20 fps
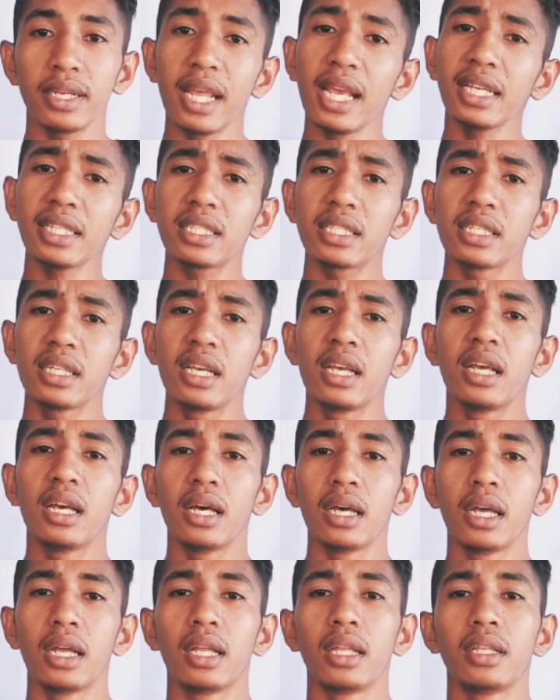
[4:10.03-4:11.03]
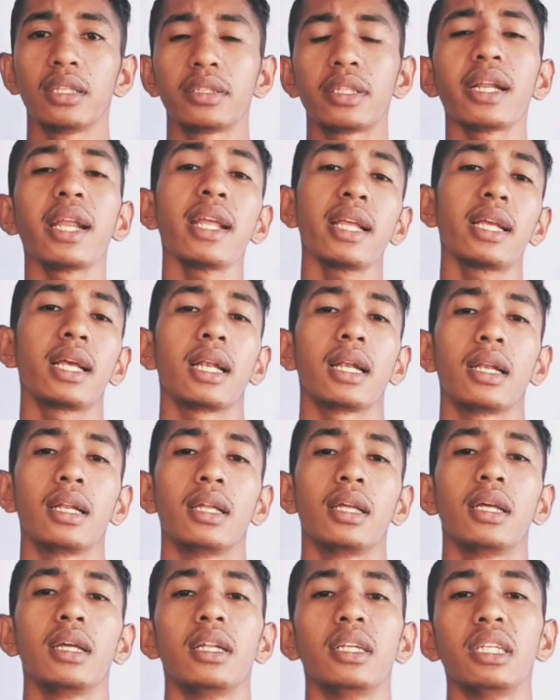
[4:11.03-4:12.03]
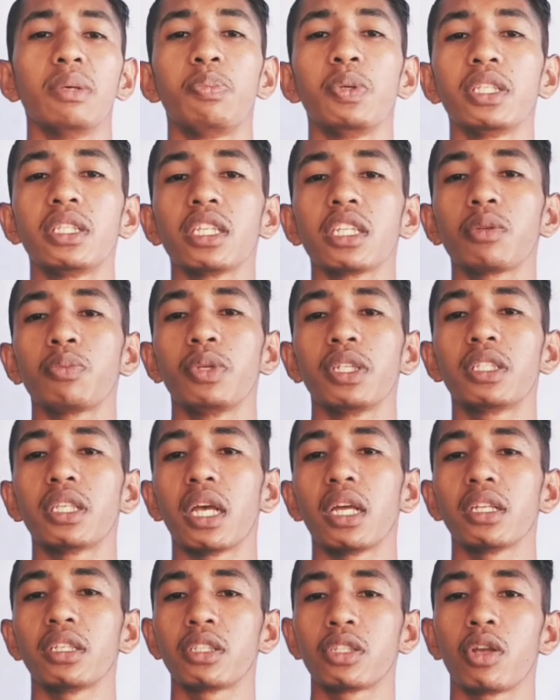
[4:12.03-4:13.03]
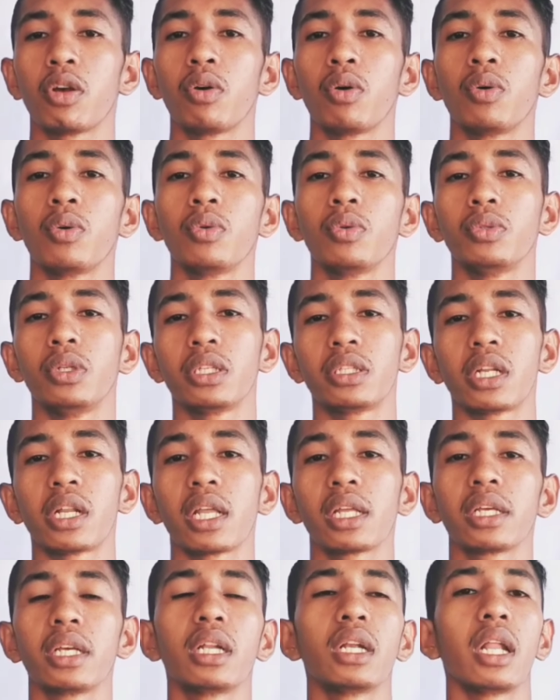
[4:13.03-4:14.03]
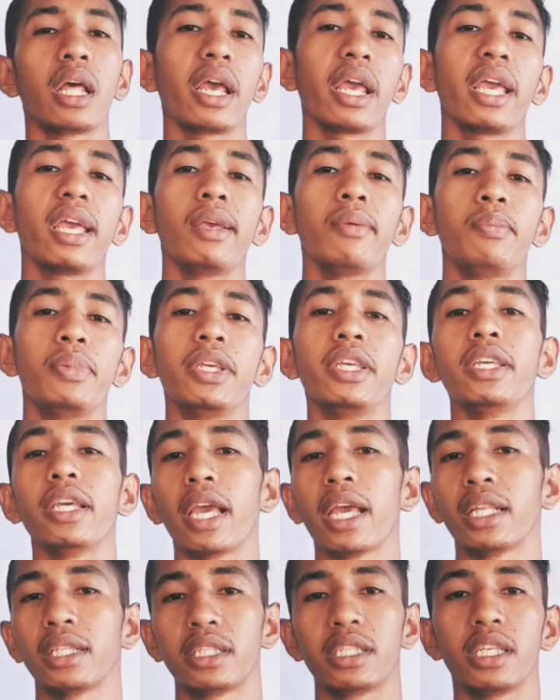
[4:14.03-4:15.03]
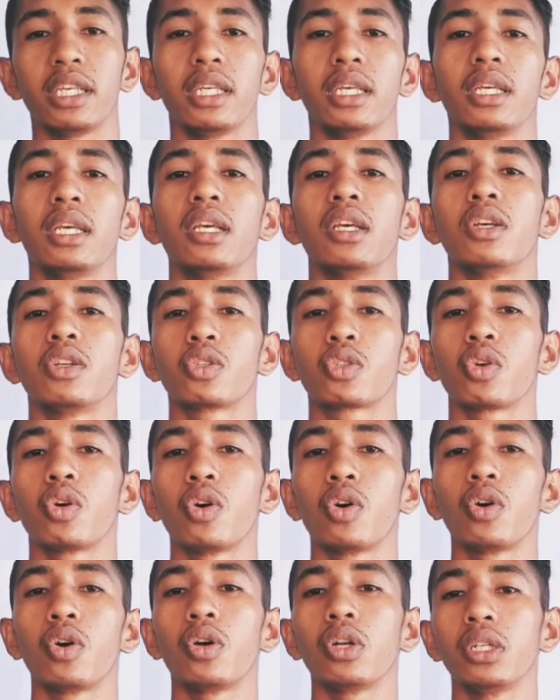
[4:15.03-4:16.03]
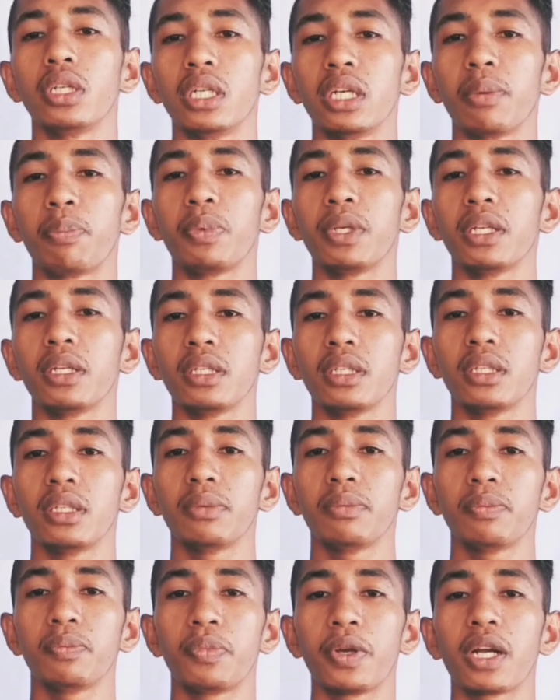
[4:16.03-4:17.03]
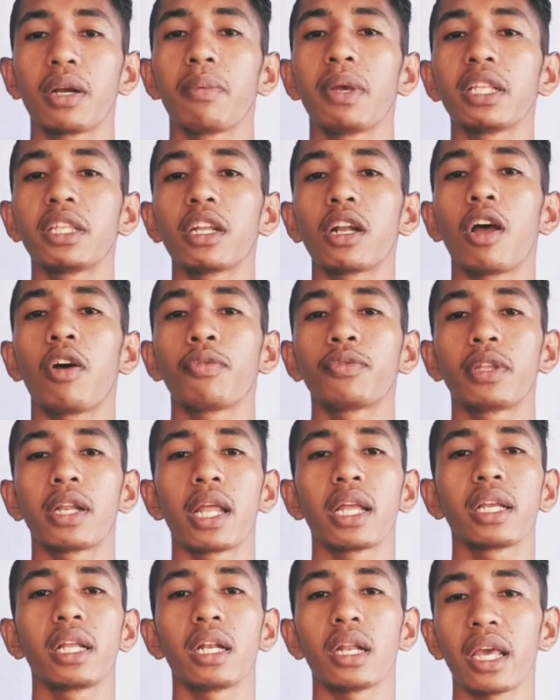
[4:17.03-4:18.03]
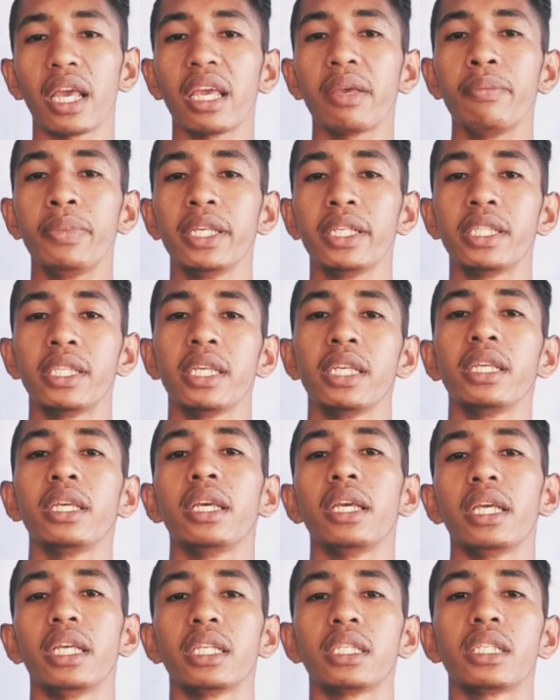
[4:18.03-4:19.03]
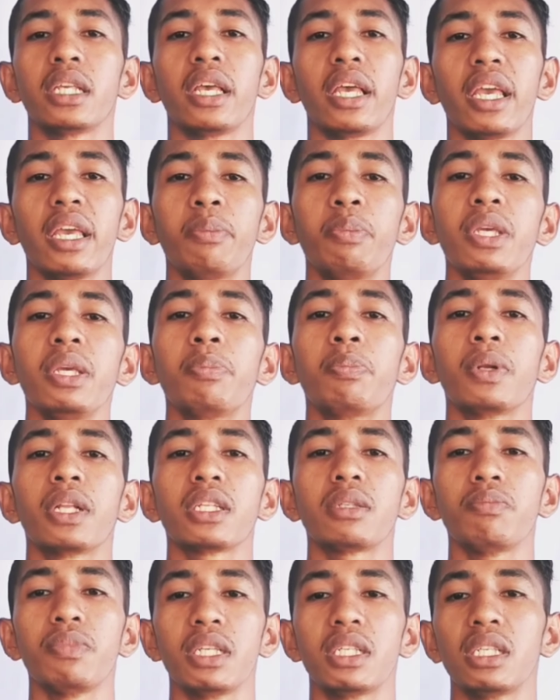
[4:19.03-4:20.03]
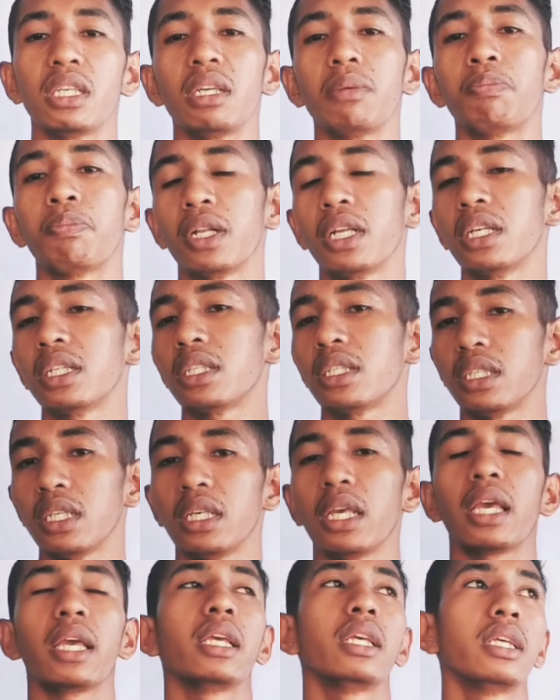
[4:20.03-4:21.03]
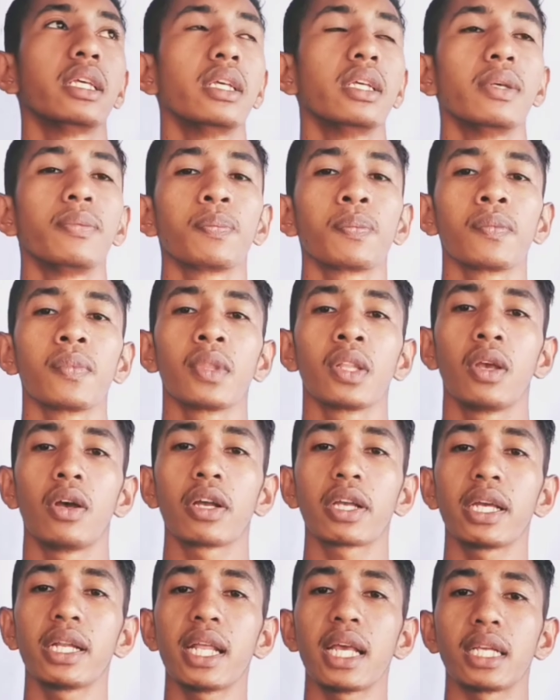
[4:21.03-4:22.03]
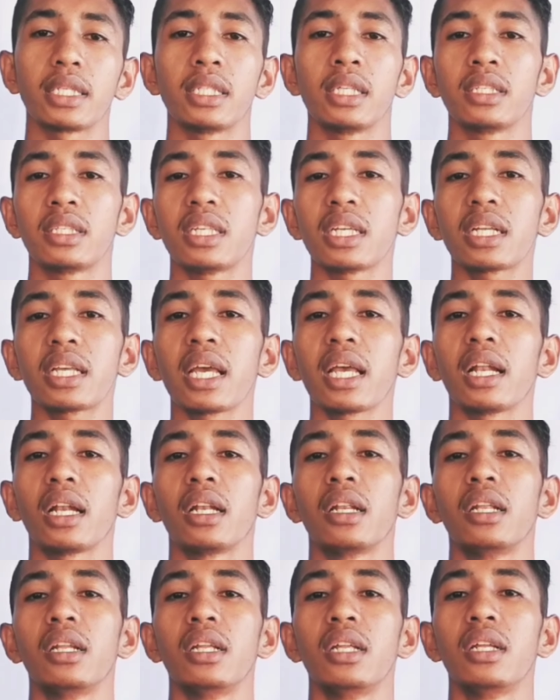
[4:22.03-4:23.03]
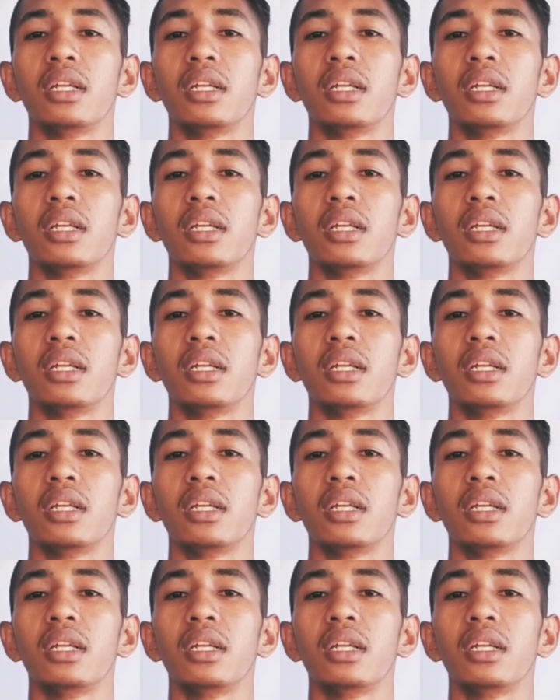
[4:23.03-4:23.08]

Next, triangle. The pictures beside show the triangle A, B, and C. So the perimeter of triangle ABC is AB plus BC plus CA. Okay, next, circle.